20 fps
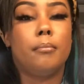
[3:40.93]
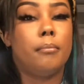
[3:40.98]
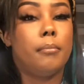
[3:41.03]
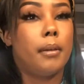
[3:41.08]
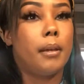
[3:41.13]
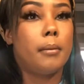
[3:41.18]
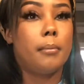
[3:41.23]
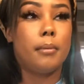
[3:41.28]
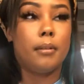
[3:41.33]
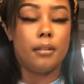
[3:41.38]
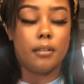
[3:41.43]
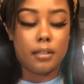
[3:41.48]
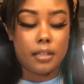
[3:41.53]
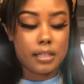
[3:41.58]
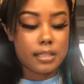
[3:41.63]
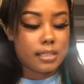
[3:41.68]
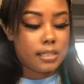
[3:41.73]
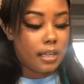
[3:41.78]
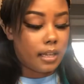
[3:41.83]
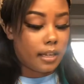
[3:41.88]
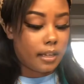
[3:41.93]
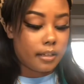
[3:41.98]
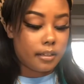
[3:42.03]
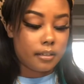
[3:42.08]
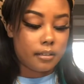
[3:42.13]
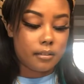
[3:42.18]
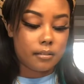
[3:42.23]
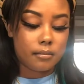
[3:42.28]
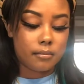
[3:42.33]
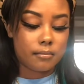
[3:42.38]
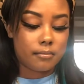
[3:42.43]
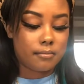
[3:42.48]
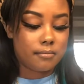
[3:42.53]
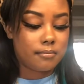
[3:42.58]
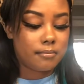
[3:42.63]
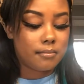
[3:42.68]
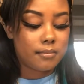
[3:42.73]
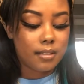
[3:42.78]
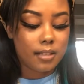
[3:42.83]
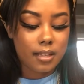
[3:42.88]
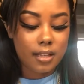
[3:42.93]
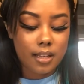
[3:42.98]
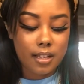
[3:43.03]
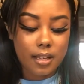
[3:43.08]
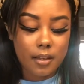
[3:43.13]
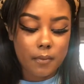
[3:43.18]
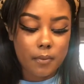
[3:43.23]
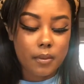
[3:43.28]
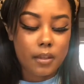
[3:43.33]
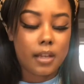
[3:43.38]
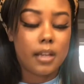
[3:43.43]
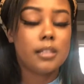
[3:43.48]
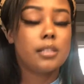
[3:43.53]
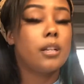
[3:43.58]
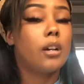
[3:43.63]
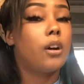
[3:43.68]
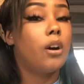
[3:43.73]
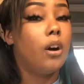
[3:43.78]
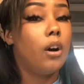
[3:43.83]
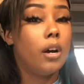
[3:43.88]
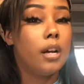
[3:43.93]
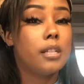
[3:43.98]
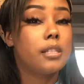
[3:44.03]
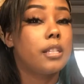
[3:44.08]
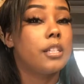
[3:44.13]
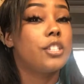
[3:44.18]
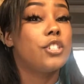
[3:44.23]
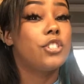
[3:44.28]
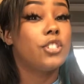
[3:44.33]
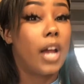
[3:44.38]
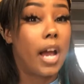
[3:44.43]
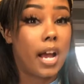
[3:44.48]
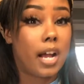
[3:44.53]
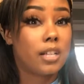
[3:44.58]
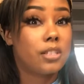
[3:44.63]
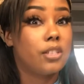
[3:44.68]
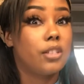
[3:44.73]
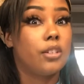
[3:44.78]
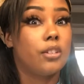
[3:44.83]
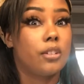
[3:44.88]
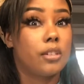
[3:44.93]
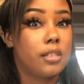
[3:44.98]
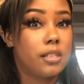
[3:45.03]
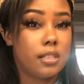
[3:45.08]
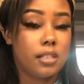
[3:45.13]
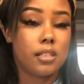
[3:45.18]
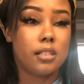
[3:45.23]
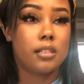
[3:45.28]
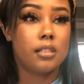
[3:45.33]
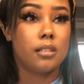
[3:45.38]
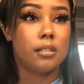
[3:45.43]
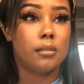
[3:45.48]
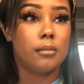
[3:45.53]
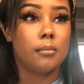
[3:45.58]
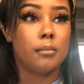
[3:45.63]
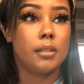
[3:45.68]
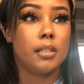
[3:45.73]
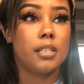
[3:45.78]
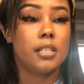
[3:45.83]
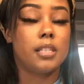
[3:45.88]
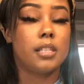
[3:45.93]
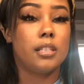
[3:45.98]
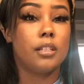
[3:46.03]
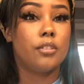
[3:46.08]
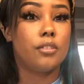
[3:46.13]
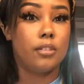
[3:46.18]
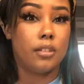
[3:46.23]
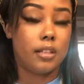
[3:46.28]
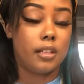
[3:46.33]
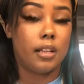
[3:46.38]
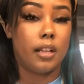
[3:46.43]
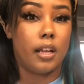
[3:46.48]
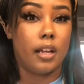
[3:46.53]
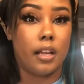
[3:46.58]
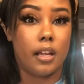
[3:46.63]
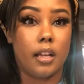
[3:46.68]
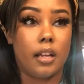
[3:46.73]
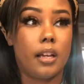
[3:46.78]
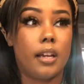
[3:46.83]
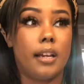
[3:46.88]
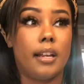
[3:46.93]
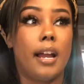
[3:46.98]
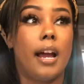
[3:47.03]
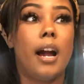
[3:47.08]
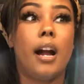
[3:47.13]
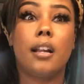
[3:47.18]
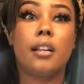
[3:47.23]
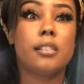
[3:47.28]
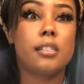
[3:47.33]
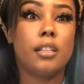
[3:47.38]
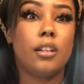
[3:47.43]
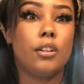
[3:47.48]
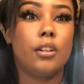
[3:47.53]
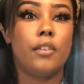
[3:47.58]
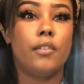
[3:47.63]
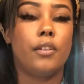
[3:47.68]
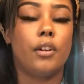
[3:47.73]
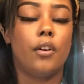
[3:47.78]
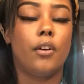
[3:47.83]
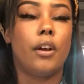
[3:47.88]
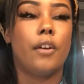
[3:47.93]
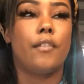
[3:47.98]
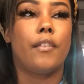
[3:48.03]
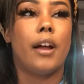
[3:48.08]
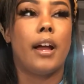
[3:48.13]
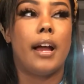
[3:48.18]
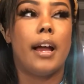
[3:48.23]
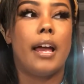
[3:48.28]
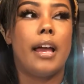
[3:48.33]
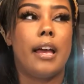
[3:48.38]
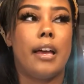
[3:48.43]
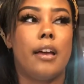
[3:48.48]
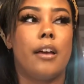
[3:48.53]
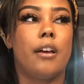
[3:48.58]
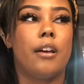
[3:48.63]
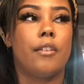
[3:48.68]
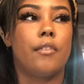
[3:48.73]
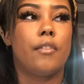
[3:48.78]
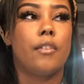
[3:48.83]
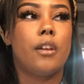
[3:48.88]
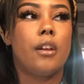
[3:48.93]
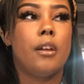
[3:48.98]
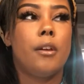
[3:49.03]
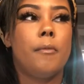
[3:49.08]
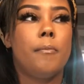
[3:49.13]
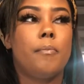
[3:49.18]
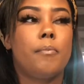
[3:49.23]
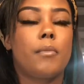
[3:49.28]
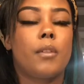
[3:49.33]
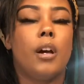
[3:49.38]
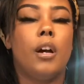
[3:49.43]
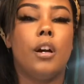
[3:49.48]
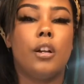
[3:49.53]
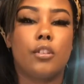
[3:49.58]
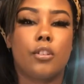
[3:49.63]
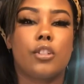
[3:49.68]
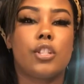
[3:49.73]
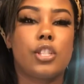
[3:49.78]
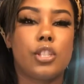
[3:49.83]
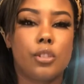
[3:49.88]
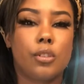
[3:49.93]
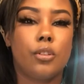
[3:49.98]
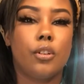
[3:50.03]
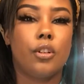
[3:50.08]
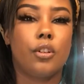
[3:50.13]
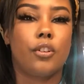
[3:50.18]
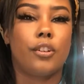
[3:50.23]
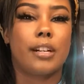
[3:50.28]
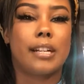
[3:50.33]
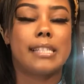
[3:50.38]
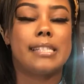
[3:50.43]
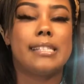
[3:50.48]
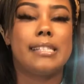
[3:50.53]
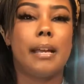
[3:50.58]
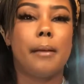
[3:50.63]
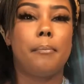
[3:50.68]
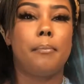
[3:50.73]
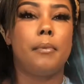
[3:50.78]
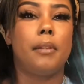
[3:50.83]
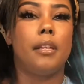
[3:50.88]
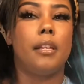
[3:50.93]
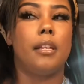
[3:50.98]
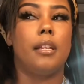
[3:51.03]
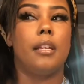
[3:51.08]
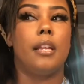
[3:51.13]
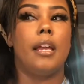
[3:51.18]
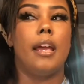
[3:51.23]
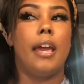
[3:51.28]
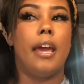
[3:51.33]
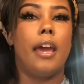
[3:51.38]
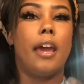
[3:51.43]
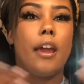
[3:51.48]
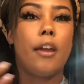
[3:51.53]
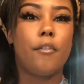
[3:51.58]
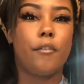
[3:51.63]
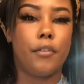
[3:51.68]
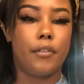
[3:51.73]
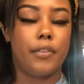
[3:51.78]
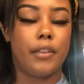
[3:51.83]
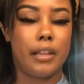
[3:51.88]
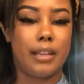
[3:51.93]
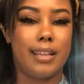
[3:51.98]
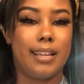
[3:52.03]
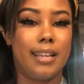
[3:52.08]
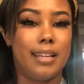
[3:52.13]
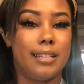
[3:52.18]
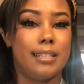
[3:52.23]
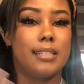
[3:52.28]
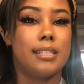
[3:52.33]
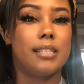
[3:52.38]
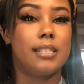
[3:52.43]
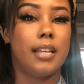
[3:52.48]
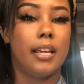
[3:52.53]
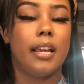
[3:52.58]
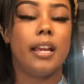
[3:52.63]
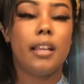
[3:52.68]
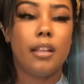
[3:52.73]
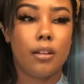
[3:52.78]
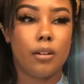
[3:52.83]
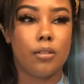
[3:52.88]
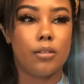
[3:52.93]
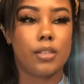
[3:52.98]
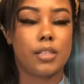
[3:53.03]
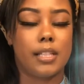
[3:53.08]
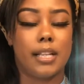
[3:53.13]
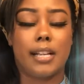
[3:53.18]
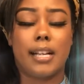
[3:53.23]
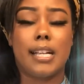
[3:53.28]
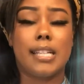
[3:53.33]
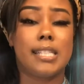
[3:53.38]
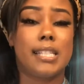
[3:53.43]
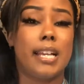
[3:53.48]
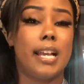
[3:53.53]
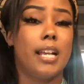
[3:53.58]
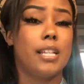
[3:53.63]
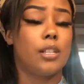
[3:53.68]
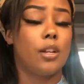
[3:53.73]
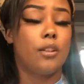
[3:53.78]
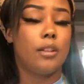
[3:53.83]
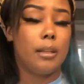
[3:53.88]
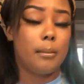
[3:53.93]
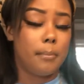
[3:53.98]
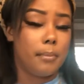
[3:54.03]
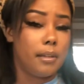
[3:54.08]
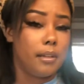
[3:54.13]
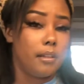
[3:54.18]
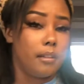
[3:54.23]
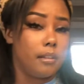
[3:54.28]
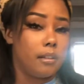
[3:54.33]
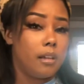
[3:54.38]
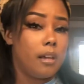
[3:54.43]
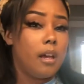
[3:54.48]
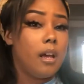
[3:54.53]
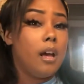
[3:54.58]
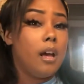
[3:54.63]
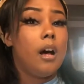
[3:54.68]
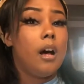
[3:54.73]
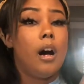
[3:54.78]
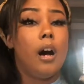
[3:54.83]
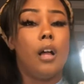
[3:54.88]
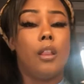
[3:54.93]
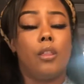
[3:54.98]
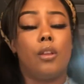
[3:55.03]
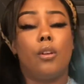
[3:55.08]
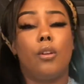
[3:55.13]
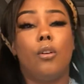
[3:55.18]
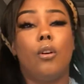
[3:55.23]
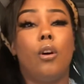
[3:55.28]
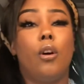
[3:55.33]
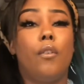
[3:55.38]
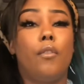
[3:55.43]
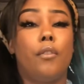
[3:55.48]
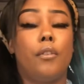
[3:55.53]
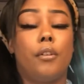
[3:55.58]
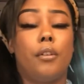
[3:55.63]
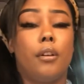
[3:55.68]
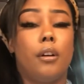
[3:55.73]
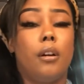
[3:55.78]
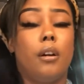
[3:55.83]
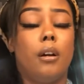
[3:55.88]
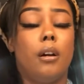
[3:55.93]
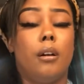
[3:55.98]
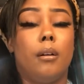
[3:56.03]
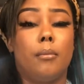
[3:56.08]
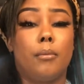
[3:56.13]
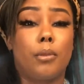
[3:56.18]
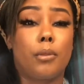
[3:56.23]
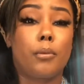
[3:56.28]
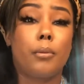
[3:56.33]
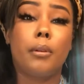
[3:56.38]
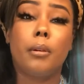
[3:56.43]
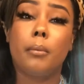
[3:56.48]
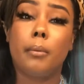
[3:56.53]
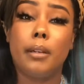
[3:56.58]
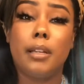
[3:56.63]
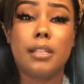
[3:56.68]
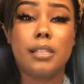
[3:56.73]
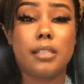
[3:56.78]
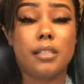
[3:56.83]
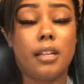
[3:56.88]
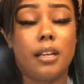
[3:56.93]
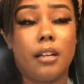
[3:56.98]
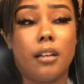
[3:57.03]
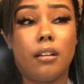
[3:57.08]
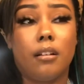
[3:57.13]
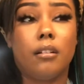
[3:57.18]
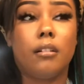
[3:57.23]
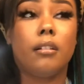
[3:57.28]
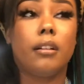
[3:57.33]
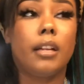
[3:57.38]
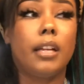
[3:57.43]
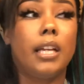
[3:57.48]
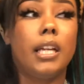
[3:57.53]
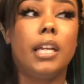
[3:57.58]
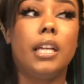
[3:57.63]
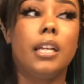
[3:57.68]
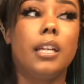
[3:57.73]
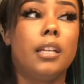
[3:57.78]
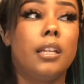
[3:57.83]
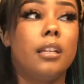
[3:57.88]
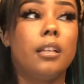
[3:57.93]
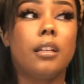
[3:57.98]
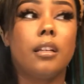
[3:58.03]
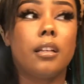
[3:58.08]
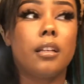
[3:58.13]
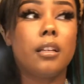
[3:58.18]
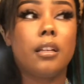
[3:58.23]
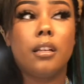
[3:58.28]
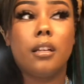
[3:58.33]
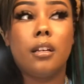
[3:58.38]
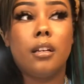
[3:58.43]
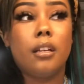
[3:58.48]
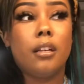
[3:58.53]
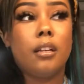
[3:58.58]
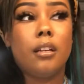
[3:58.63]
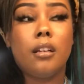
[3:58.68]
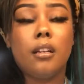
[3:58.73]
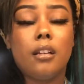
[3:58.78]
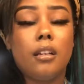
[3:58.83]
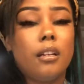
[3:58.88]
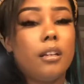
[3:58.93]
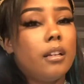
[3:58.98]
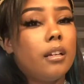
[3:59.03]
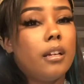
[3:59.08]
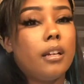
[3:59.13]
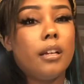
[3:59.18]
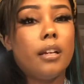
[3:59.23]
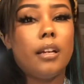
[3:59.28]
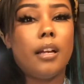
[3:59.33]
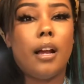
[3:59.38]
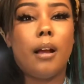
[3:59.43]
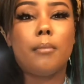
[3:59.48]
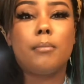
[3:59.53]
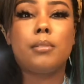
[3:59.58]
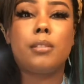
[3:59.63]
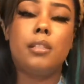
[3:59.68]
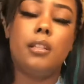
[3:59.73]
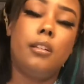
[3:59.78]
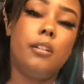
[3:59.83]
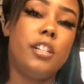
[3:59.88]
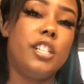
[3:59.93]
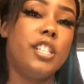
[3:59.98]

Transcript: baby, it's like, it's a, it's a shock to your system. It's literally like, and I honestly don't even know if I have understood or accepted everything that it entails. Like I said, it's only been a little over um three weeks now, and I'm still